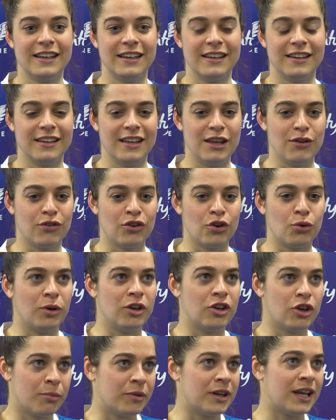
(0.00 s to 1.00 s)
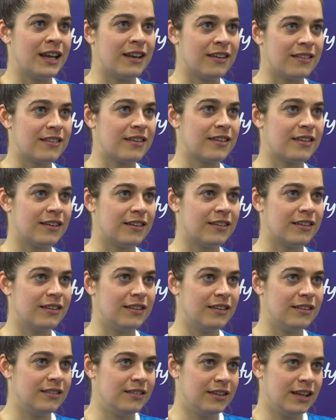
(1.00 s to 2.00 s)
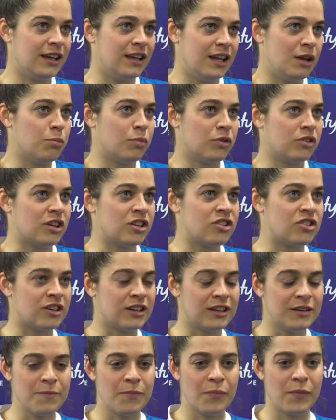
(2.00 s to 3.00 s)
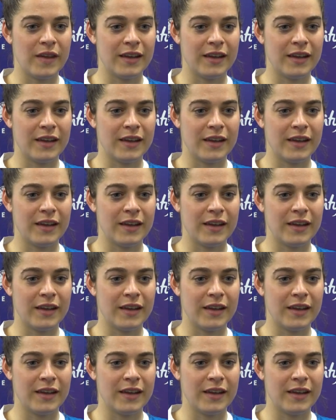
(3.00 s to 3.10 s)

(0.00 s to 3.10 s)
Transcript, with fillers: uh, even though we dominated uh, yeah in possession.